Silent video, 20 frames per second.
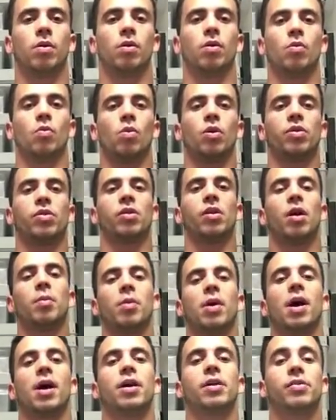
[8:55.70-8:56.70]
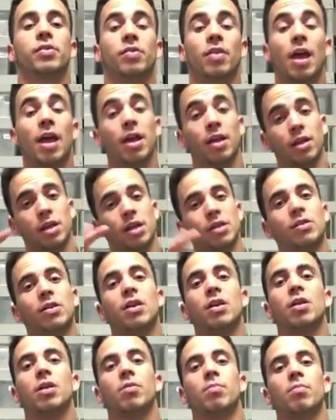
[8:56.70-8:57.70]
What's up, guys? Hey, ET,
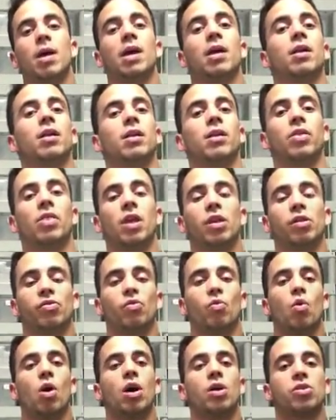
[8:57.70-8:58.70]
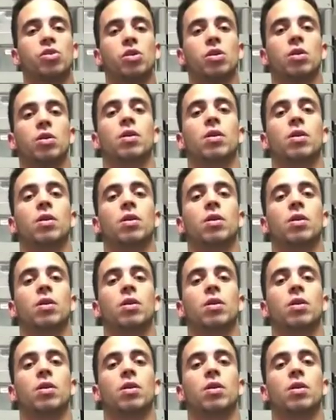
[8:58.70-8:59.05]
man, thanks for watching.